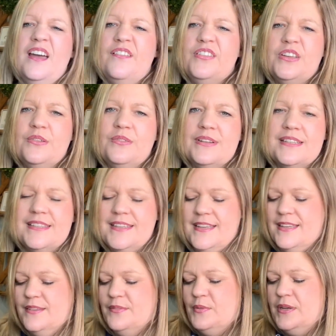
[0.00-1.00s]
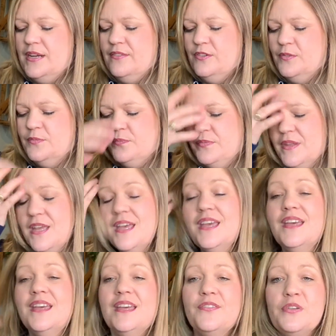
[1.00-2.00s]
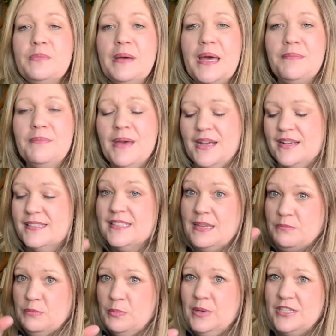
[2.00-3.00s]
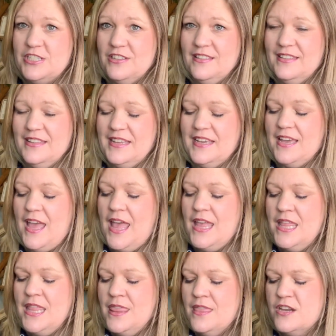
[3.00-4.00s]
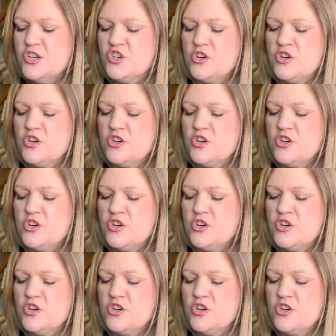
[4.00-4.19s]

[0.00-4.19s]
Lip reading: However you want to say it, whatever. From Mad Micas, I'm going to put you the link in the